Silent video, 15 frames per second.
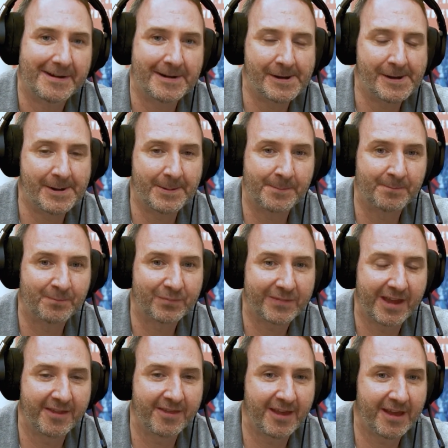um,
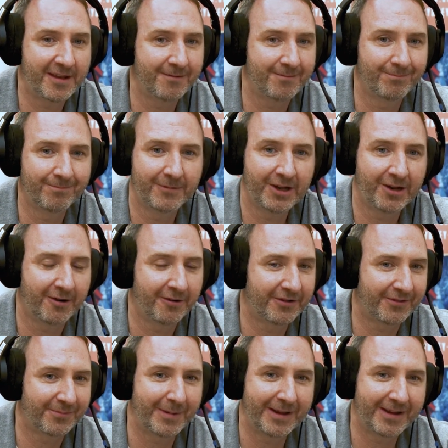and then you know
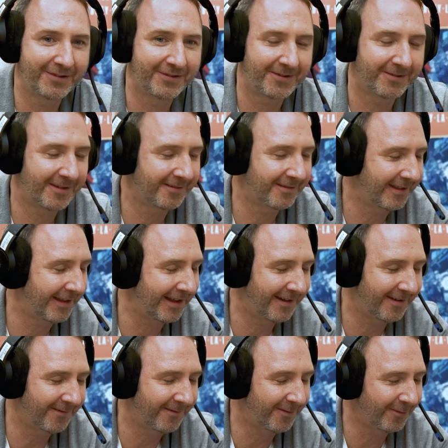just making sure that they
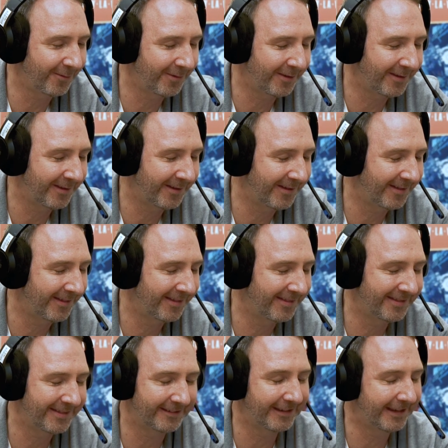have all the
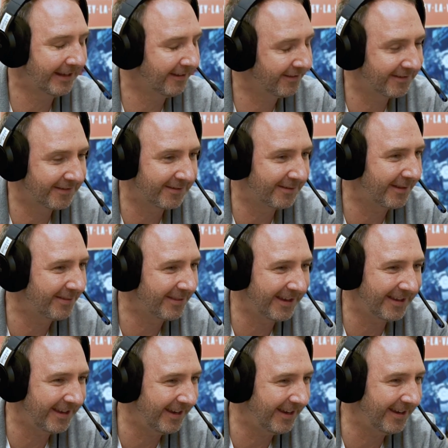the links that
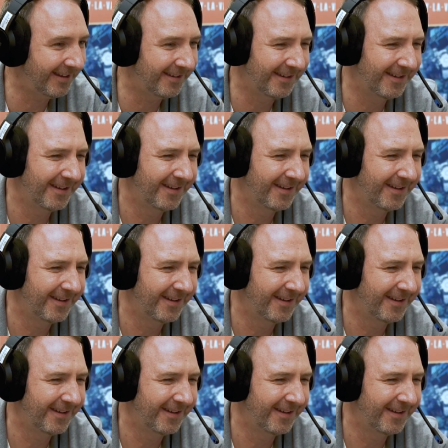they need